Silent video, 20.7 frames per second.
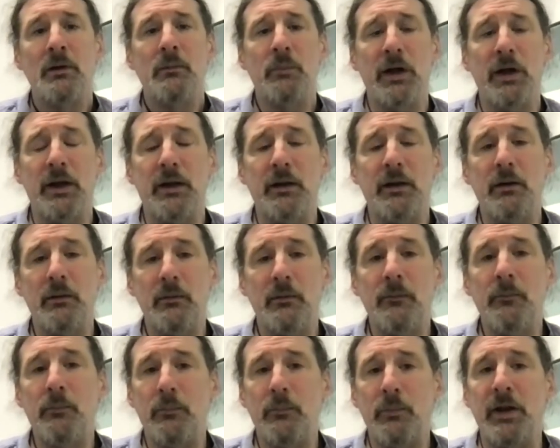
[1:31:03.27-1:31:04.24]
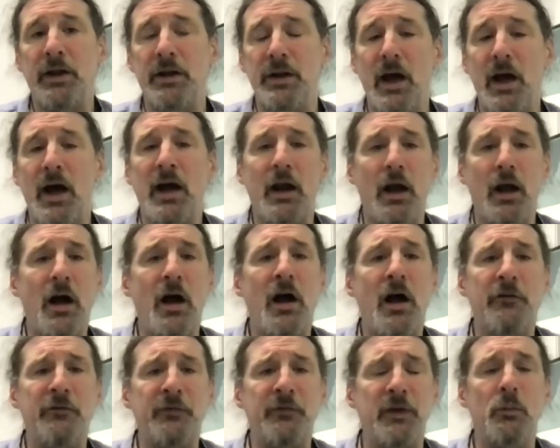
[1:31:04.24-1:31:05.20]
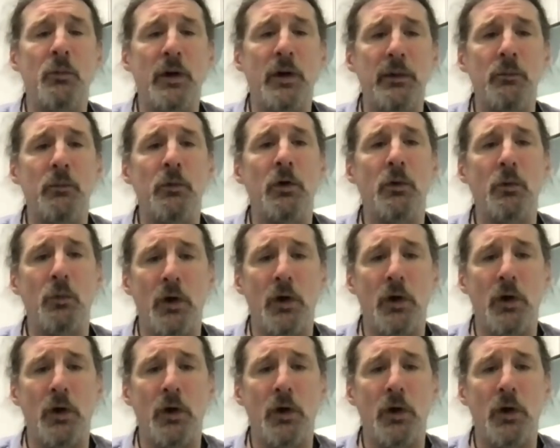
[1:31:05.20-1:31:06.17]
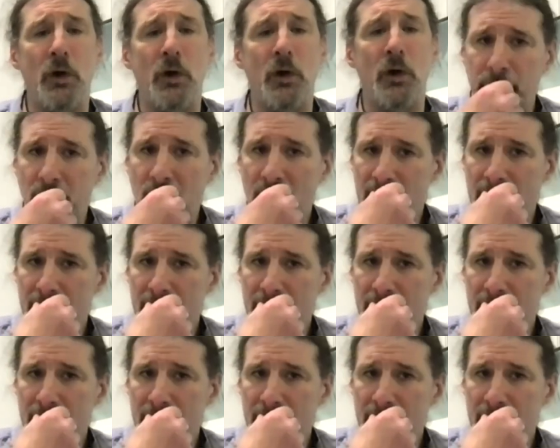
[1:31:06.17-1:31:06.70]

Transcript: But, but not often when we're watching them.